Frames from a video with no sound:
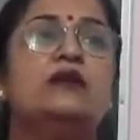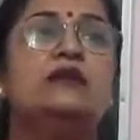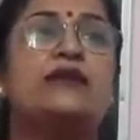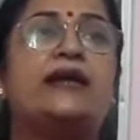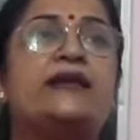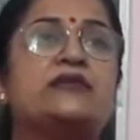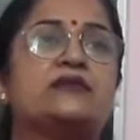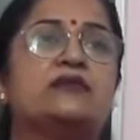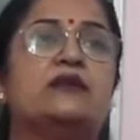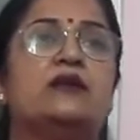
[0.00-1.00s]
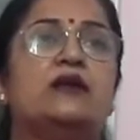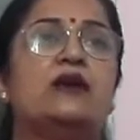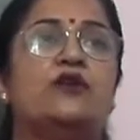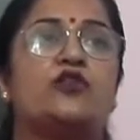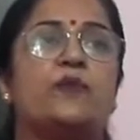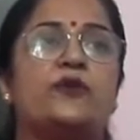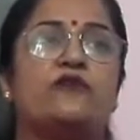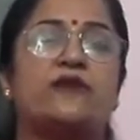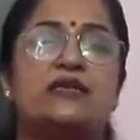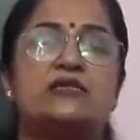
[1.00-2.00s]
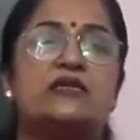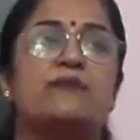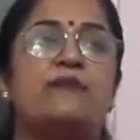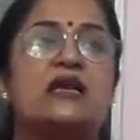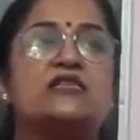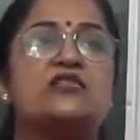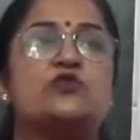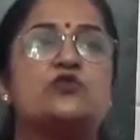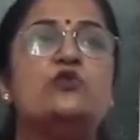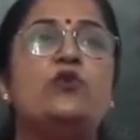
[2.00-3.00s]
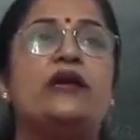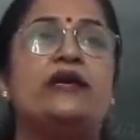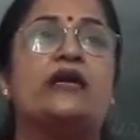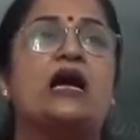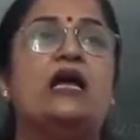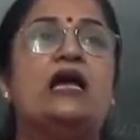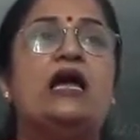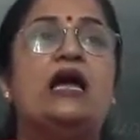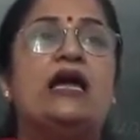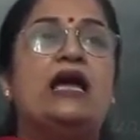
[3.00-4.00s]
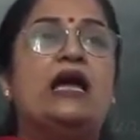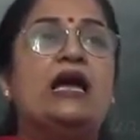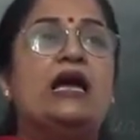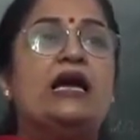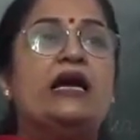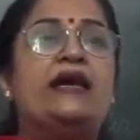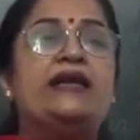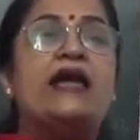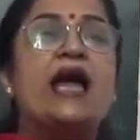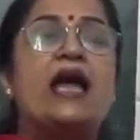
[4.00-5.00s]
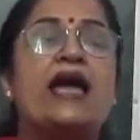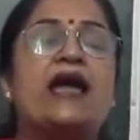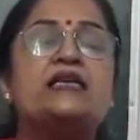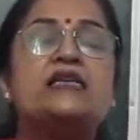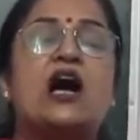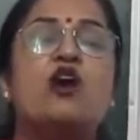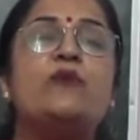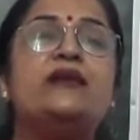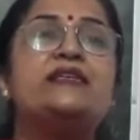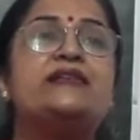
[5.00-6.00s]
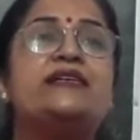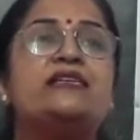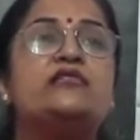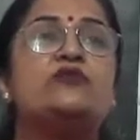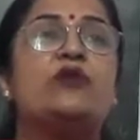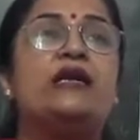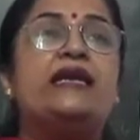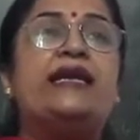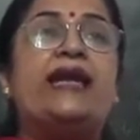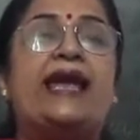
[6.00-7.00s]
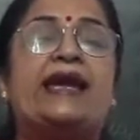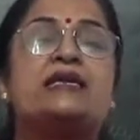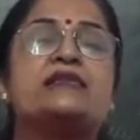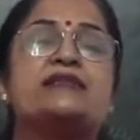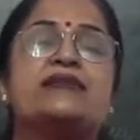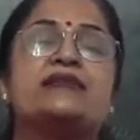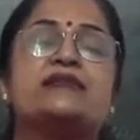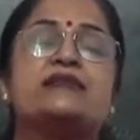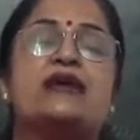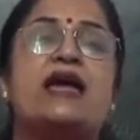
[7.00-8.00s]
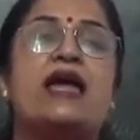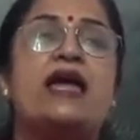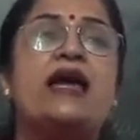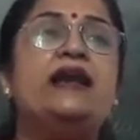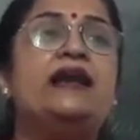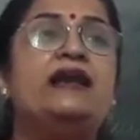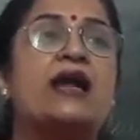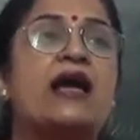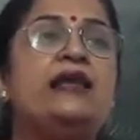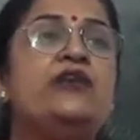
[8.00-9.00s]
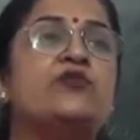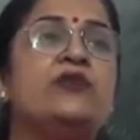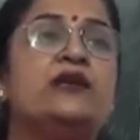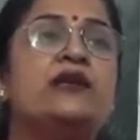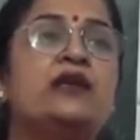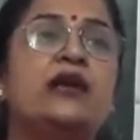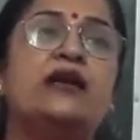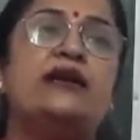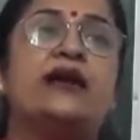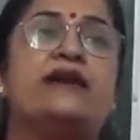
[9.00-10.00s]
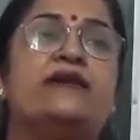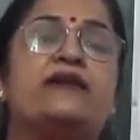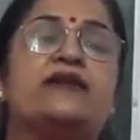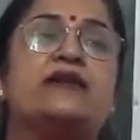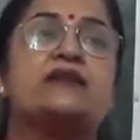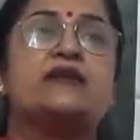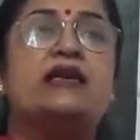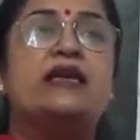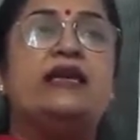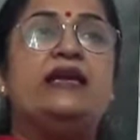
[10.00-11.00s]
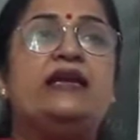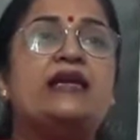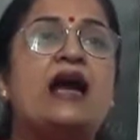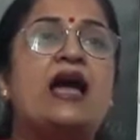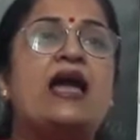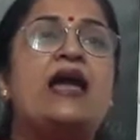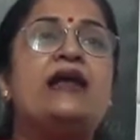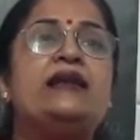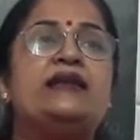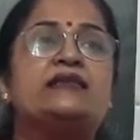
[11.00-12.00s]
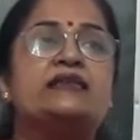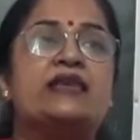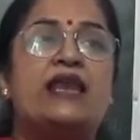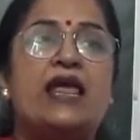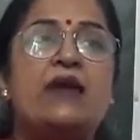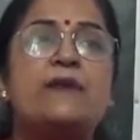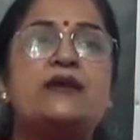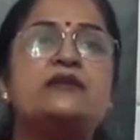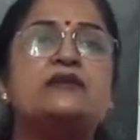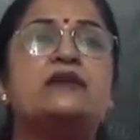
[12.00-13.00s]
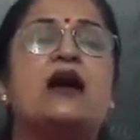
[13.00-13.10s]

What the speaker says: That is Tropic of Cancer, passes through India. India has how many states? 28 states and 9 union territories. India and its neighbors,